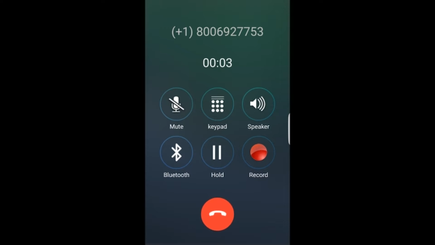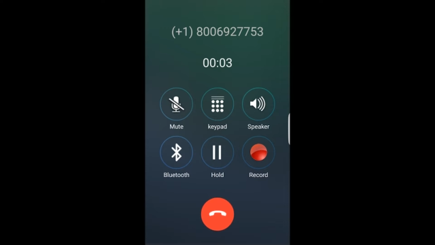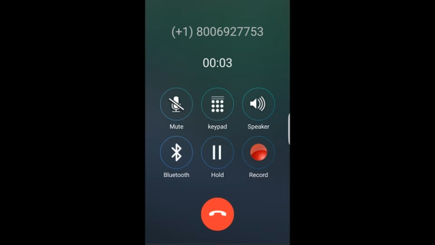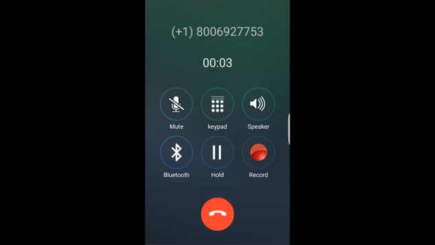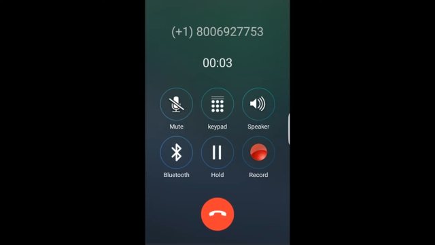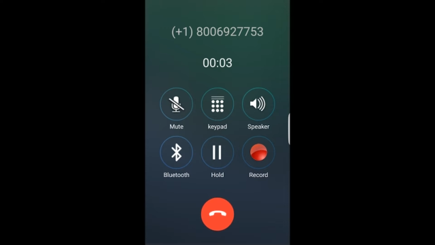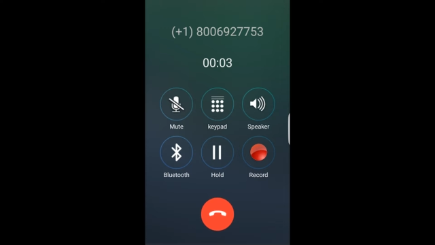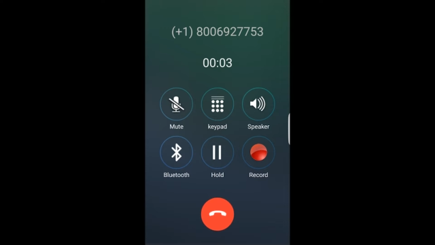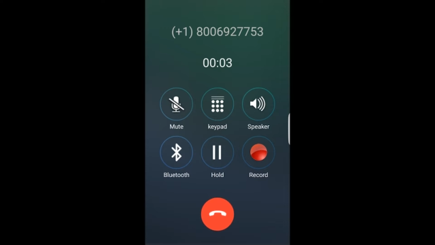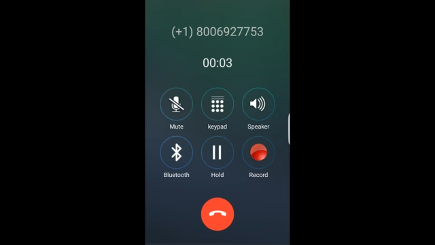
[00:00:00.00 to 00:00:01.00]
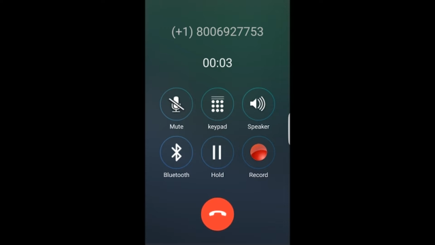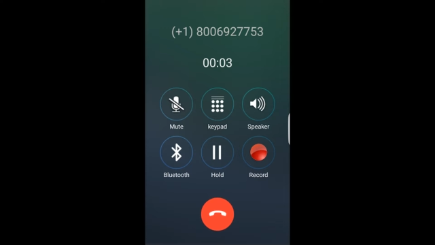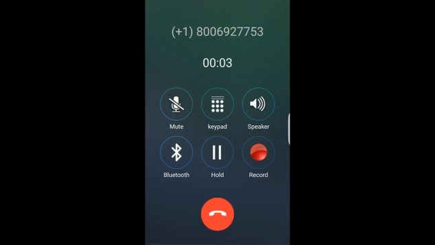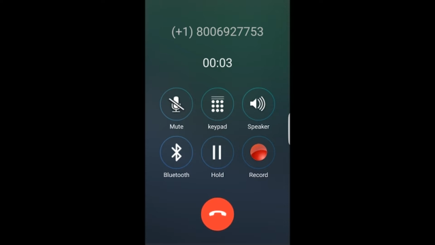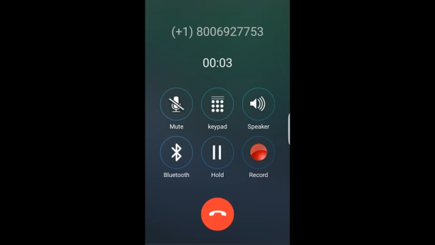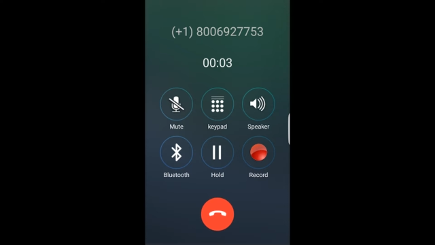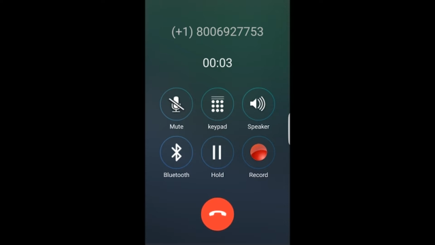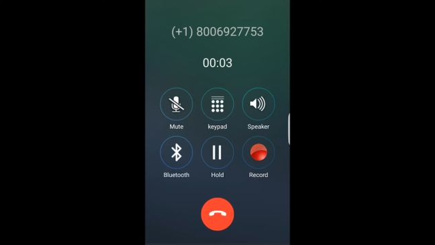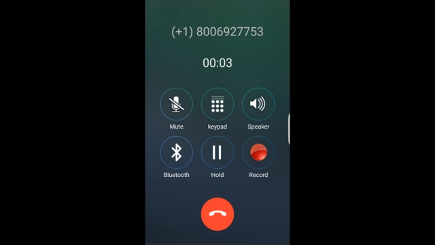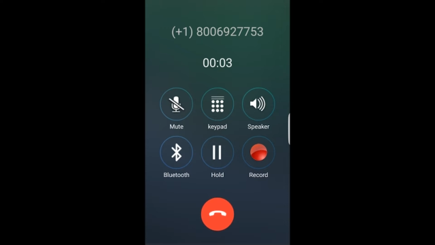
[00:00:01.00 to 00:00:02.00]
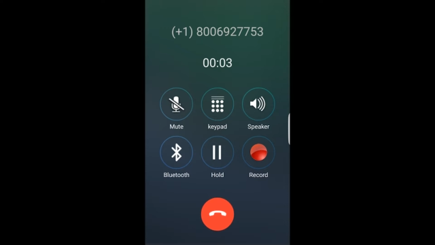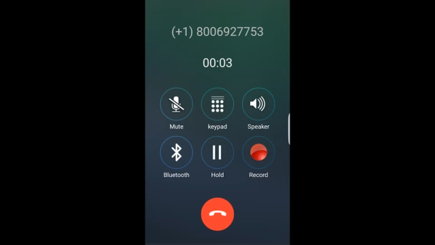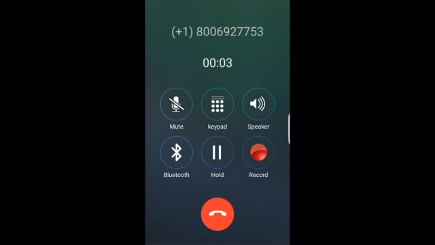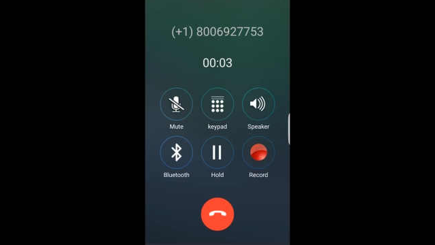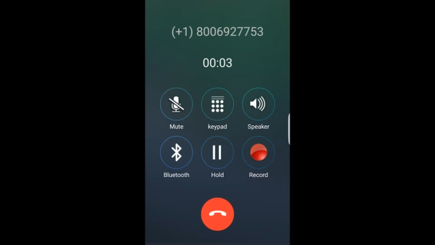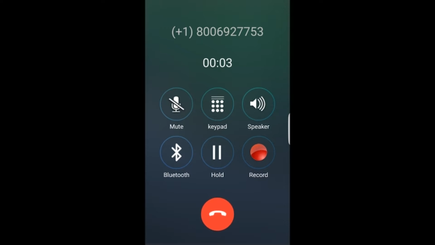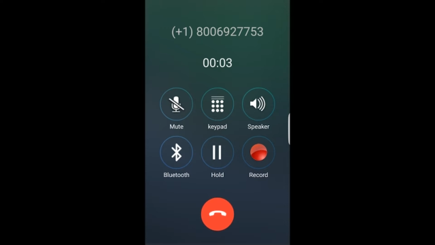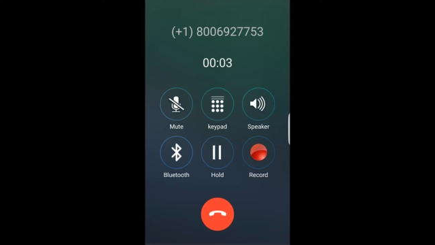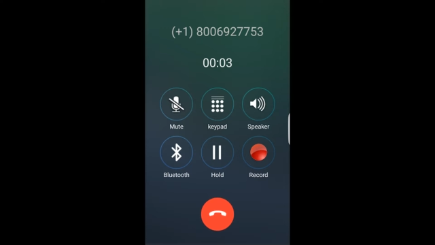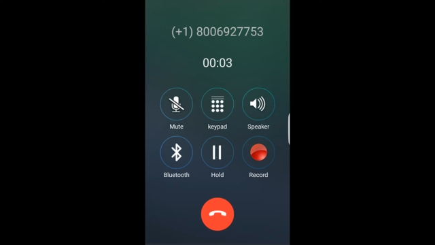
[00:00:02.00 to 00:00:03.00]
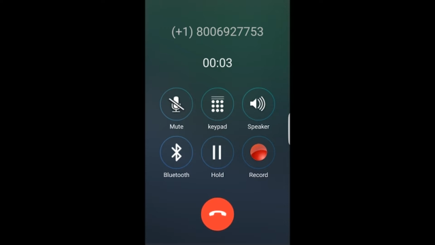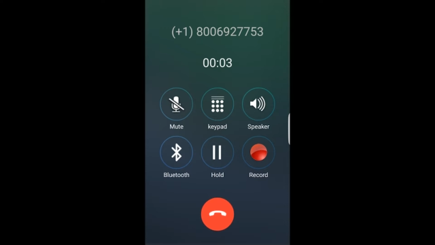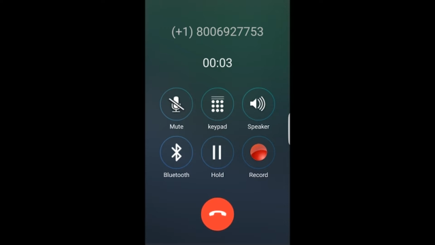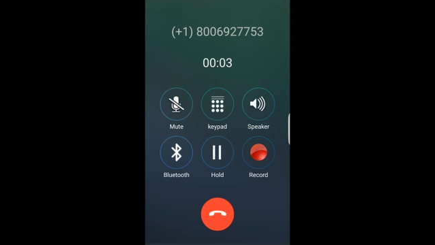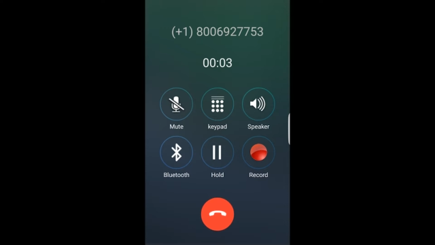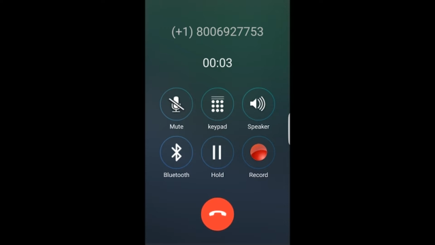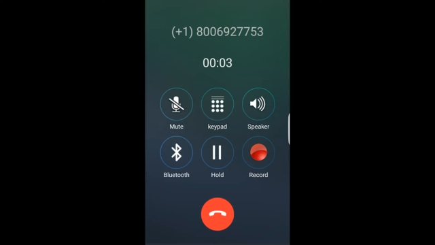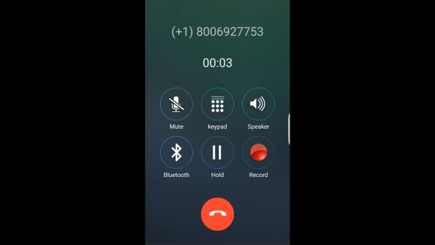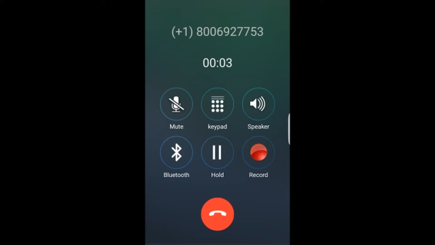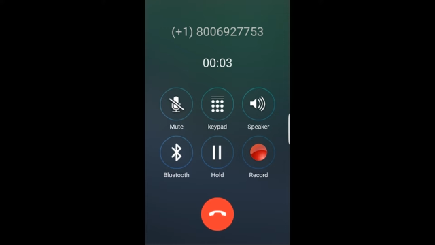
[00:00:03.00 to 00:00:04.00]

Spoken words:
(no speaker visible)